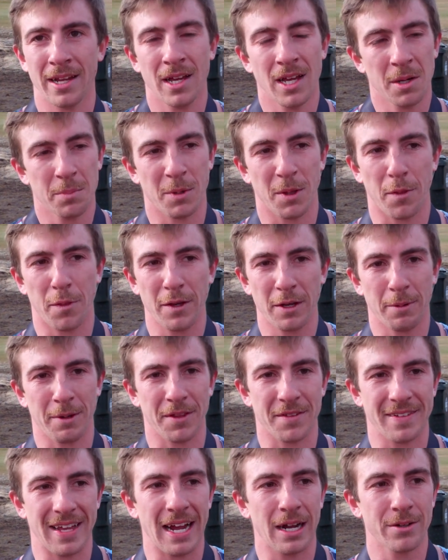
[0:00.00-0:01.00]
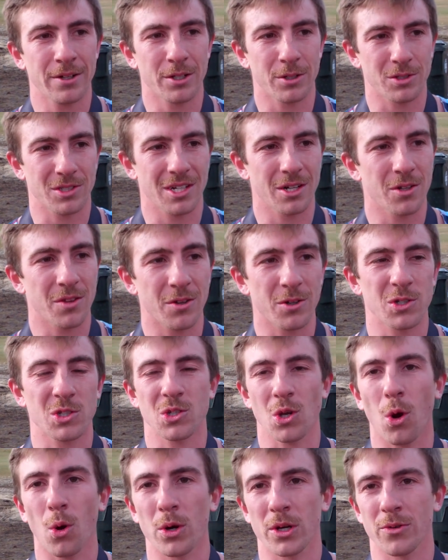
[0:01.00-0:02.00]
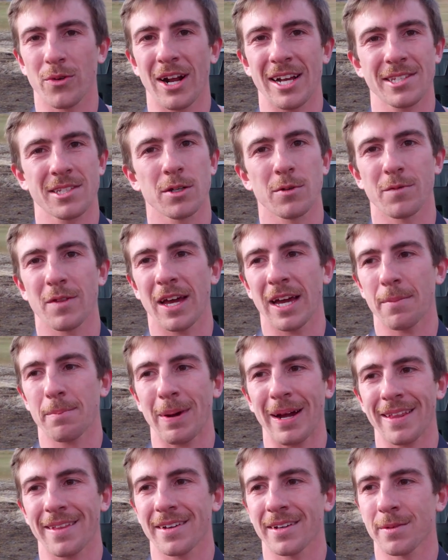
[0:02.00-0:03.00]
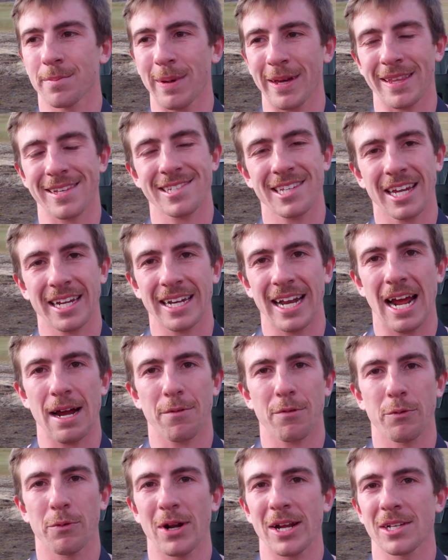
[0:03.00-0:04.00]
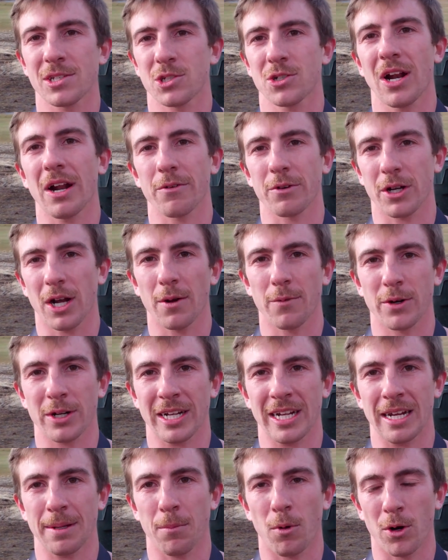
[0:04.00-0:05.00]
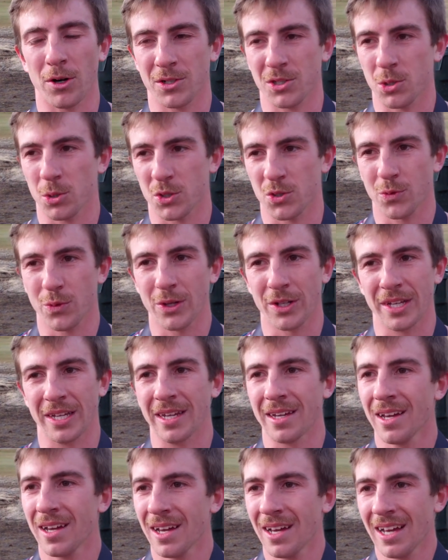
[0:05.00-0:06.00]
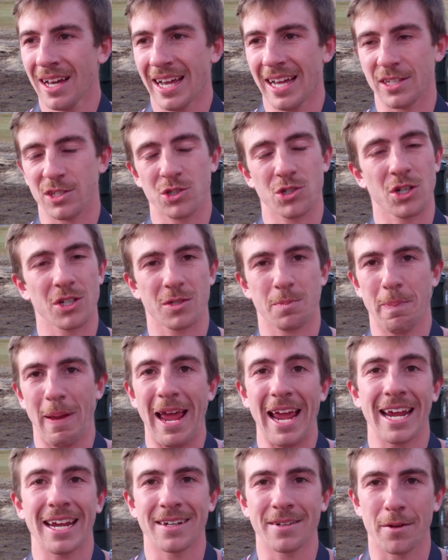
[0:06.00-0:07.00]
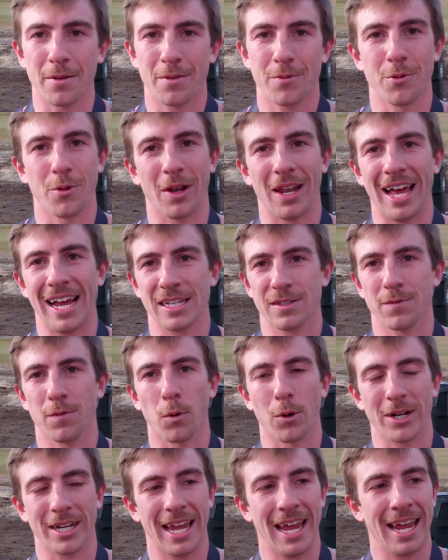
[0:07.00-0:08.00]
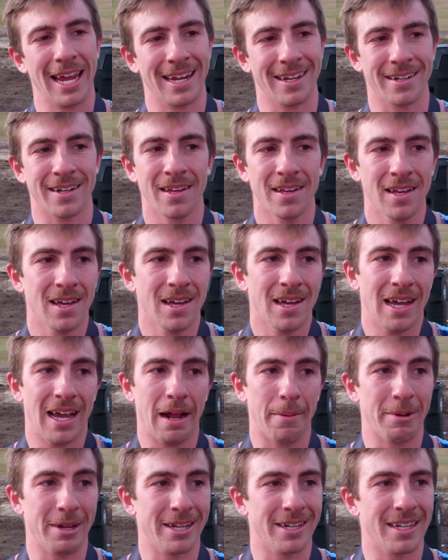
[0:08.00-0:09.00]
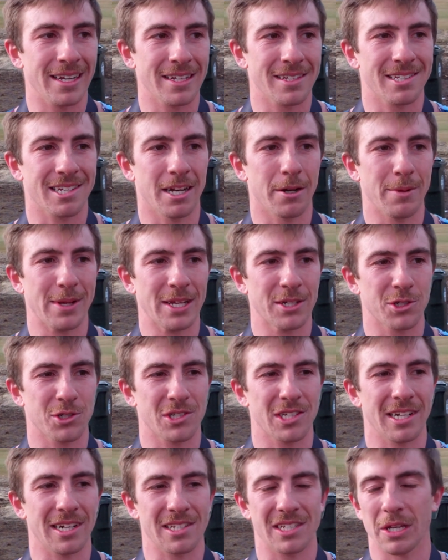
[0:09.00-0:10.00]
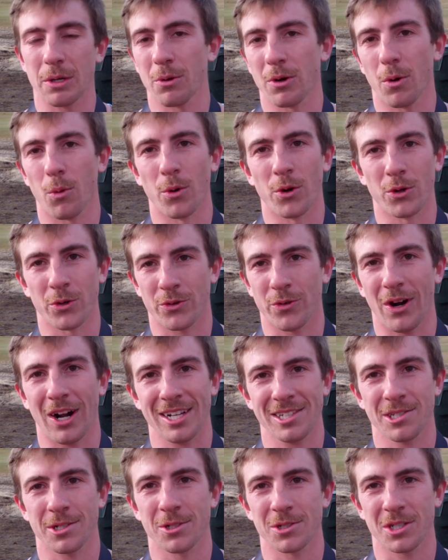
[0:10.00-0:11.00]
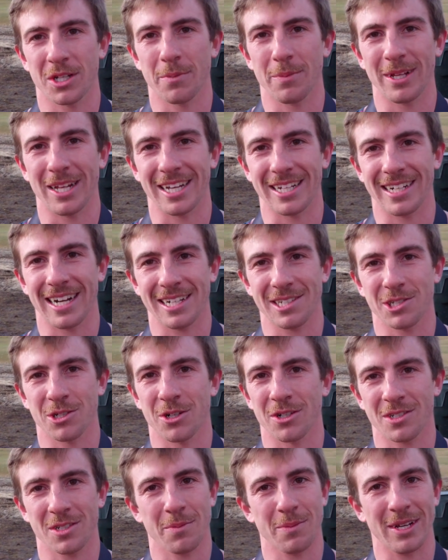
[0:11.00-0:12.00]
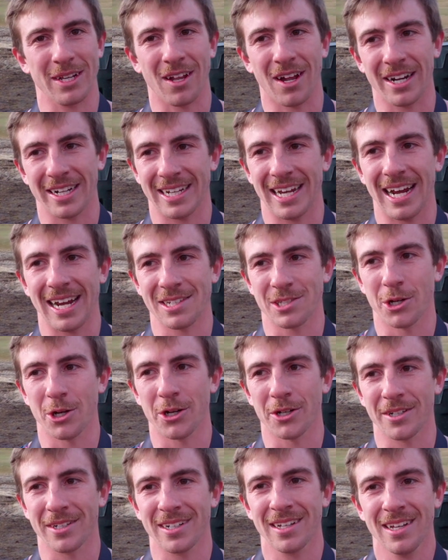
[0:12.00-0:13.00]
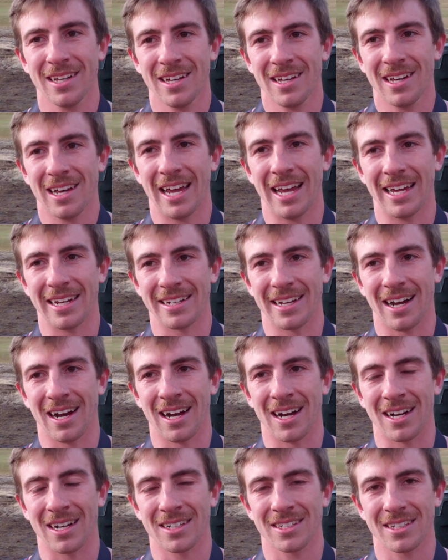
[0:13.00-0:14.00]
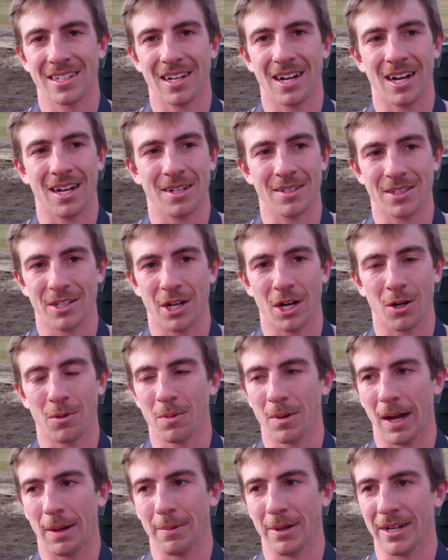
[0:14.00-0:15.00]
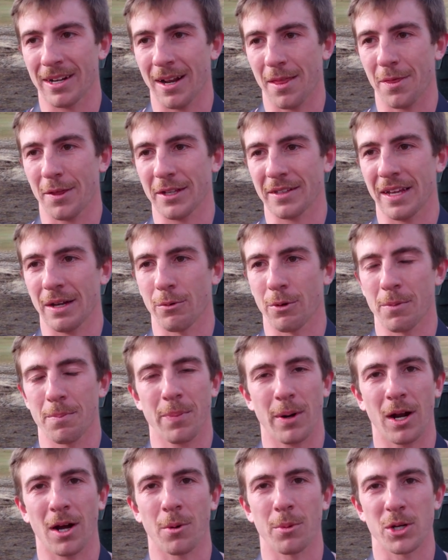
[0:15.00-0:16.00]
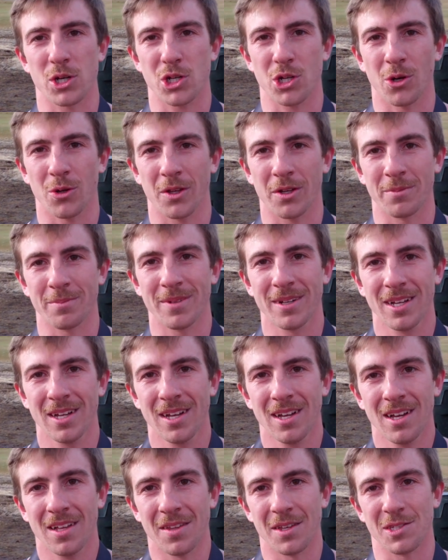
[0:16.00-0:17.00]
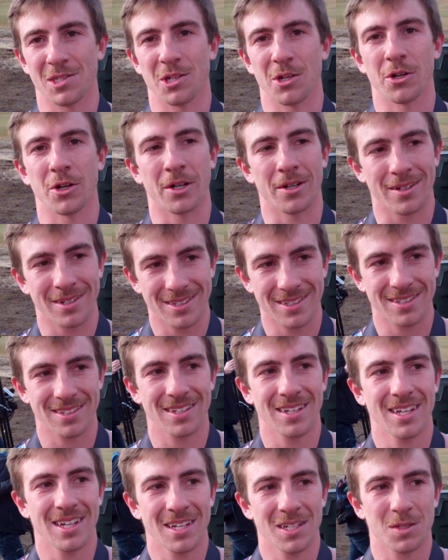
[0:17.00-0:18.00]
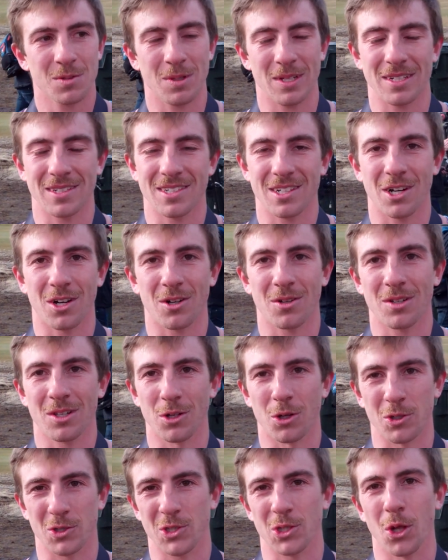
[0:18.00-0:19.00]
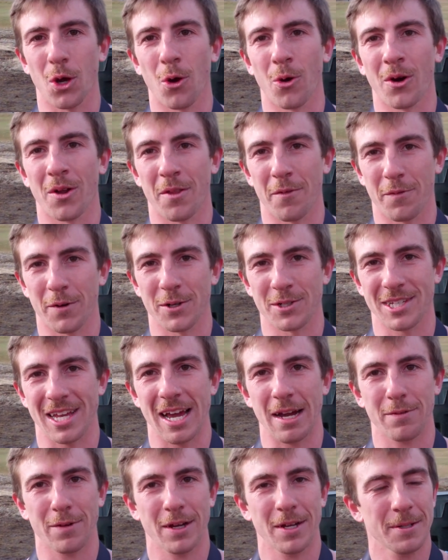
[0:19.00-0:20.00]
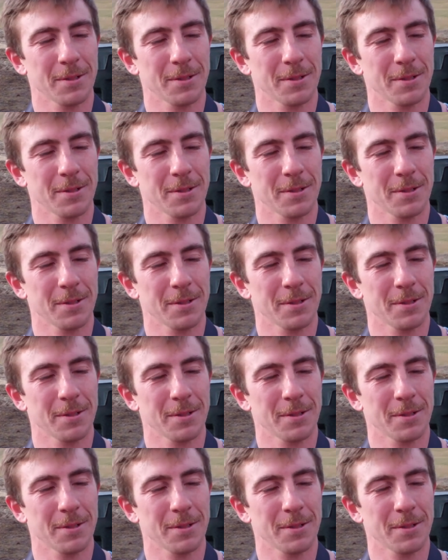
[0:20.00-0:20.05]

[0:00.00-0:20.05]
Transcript: But the thing about the downhills here, they're so aggressive that by the second half of the race, you're not recovering anymore. So it's just pain through the last 4K. And it's going to be interesting to see what a World Cross here is going to be like next year. It's going to be a lot of guys hurting, and I think that we probably showed them this year it's been, a little slower on the first half.